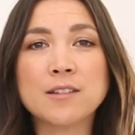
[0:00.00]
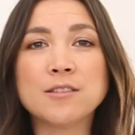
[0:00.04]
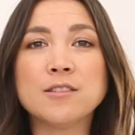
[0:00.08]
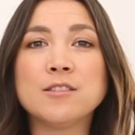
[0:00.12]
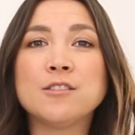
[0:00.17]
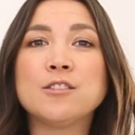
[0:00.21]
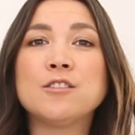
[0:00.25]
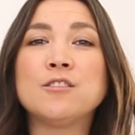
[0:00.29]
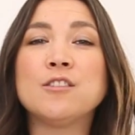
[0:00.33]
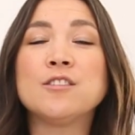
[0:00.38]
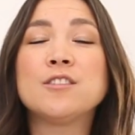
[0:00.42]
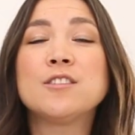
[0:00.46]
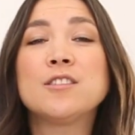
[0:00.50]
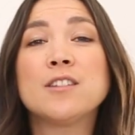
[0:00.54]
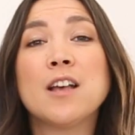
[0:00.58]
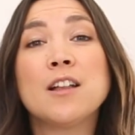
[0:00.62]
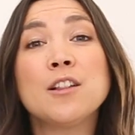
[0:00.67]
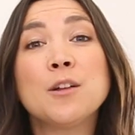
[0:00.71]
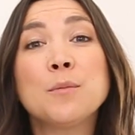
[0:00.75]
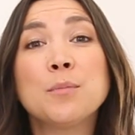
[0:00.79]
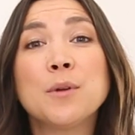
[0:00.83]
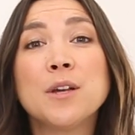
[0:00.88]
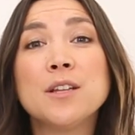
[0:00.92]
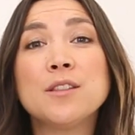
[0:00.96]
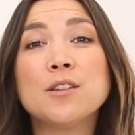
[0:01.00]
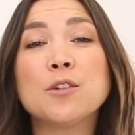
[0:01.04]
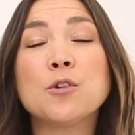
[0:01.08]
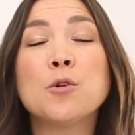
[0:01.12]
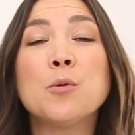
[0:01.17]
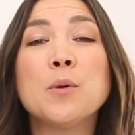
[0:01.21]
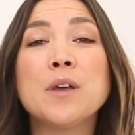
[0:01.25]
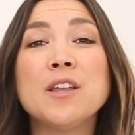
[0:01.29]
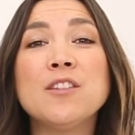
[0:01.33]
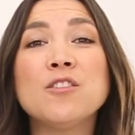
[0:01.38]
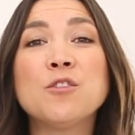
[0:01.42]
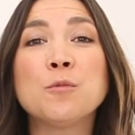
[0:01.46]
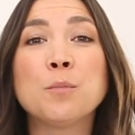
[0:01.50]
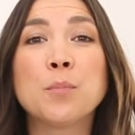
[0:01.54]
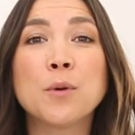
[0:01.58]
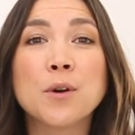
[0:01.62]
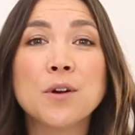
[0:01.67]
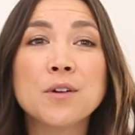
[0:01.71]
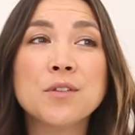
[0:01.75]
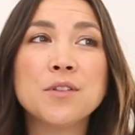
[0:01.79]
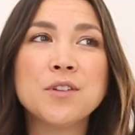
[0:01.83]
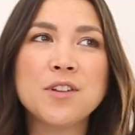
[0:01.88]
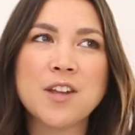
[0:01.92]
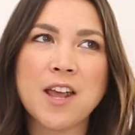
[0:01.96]
because it's to celebrate the Queen's
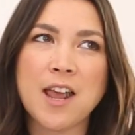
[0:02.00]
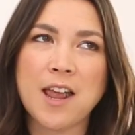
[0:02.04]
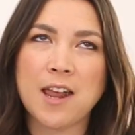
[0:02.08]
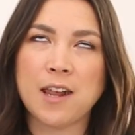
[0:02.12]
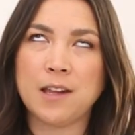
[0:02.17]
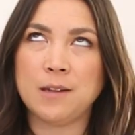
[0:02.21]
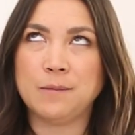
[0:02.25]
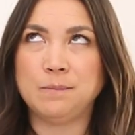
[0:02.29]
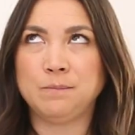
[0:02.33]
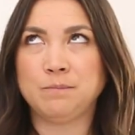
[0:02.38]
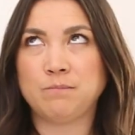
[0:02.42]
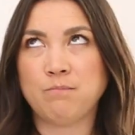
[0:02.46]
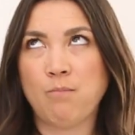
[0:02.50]
birthday,